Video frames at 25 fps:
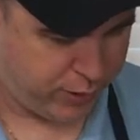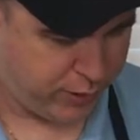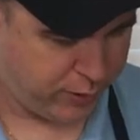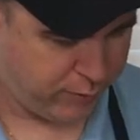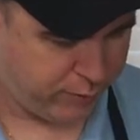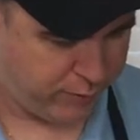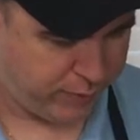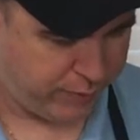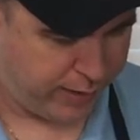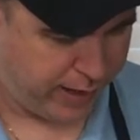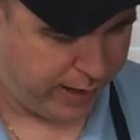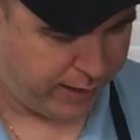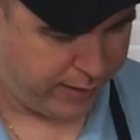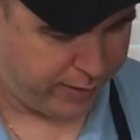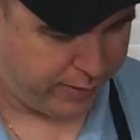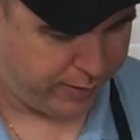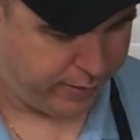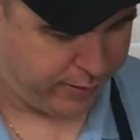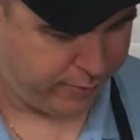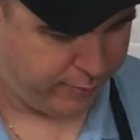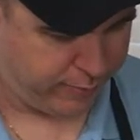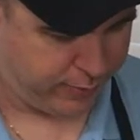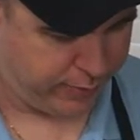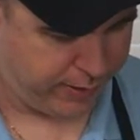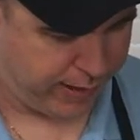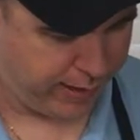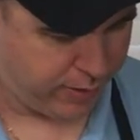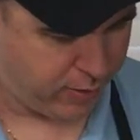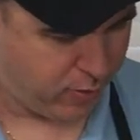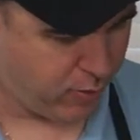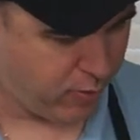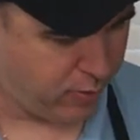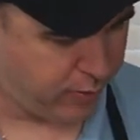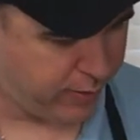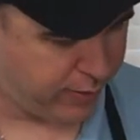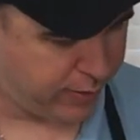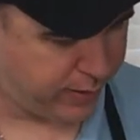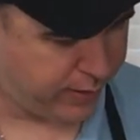good with that
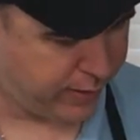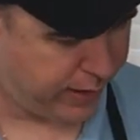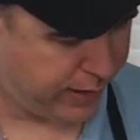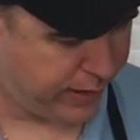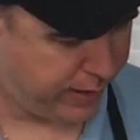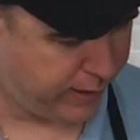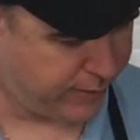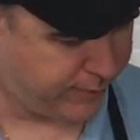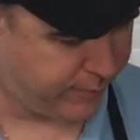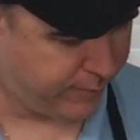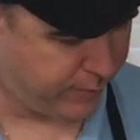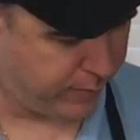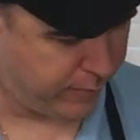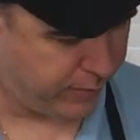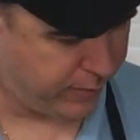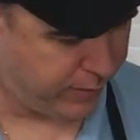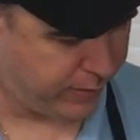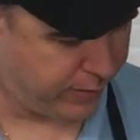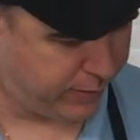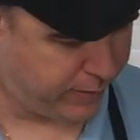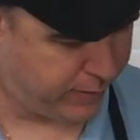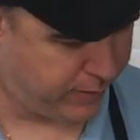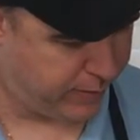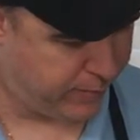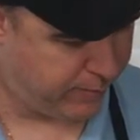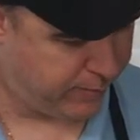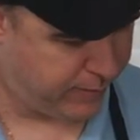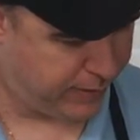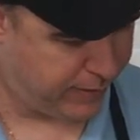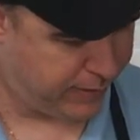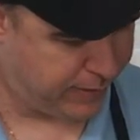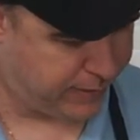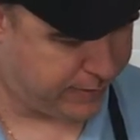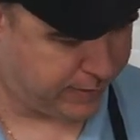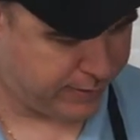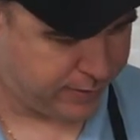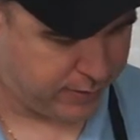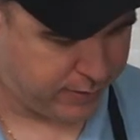garlic taste from the
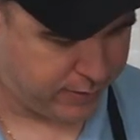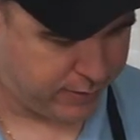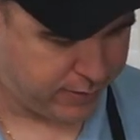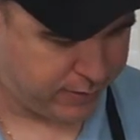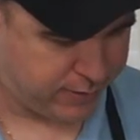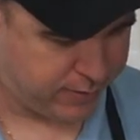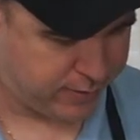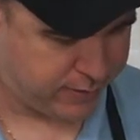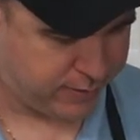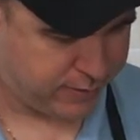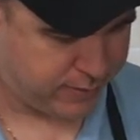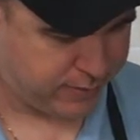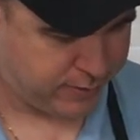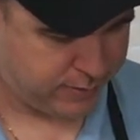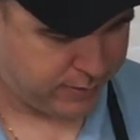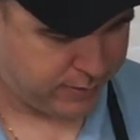pizza sauce.